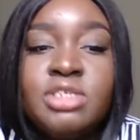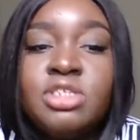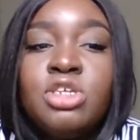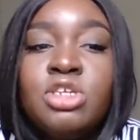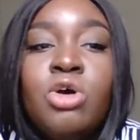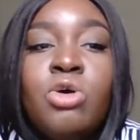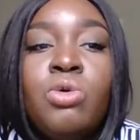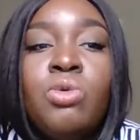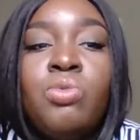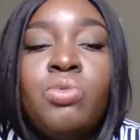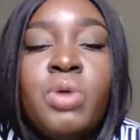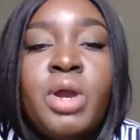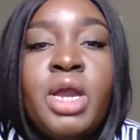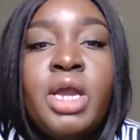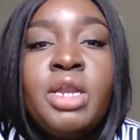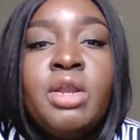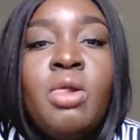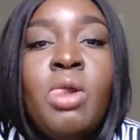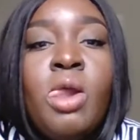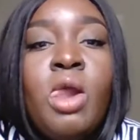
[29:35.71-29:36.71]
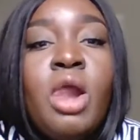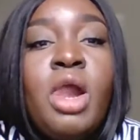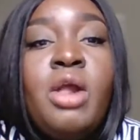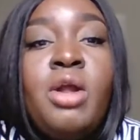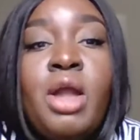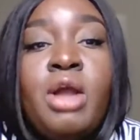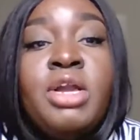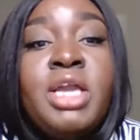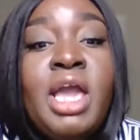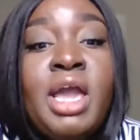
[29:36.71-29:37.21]
So when,
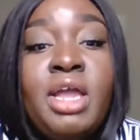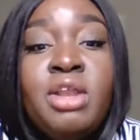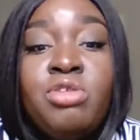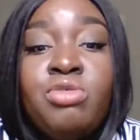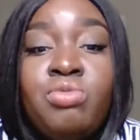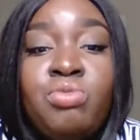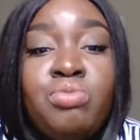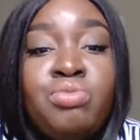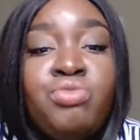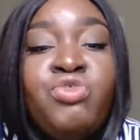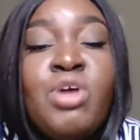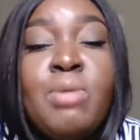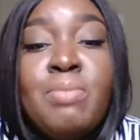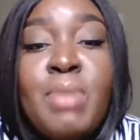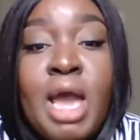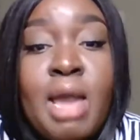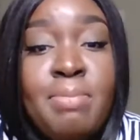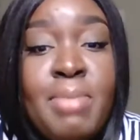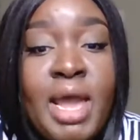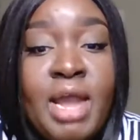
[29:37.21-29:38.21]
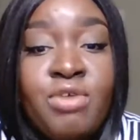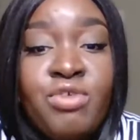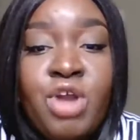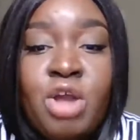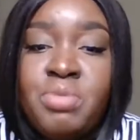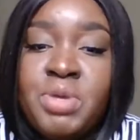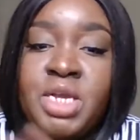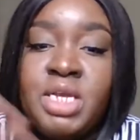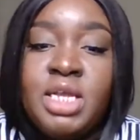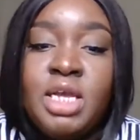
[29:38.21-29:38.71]
again, from my
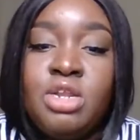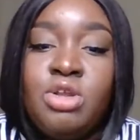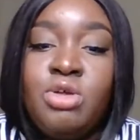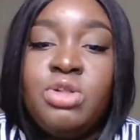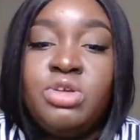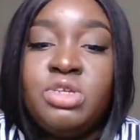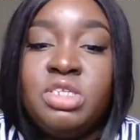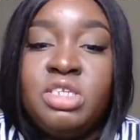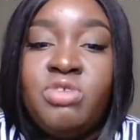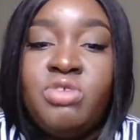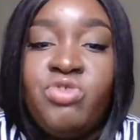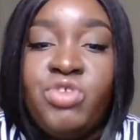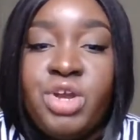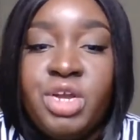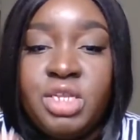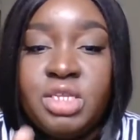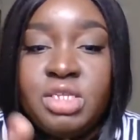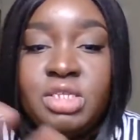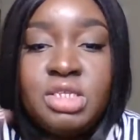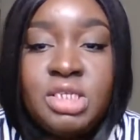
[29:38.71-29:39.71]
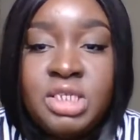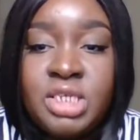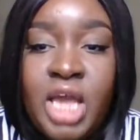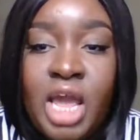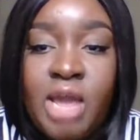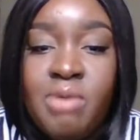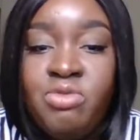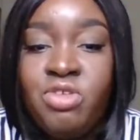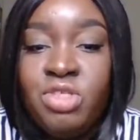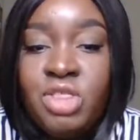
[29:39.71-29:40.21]
background, because I know there's different
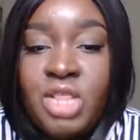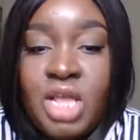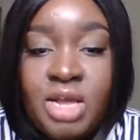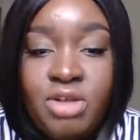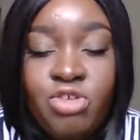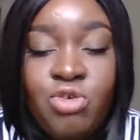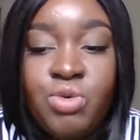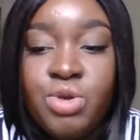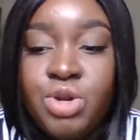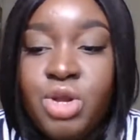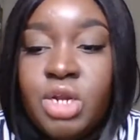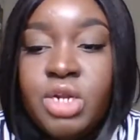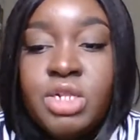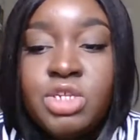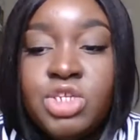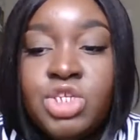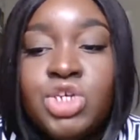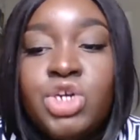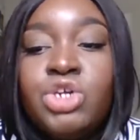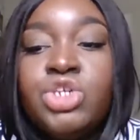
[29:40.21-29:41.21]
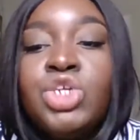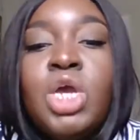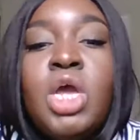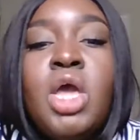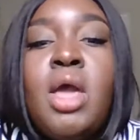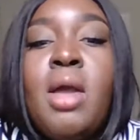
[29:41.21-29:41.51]
types of things going on in the church,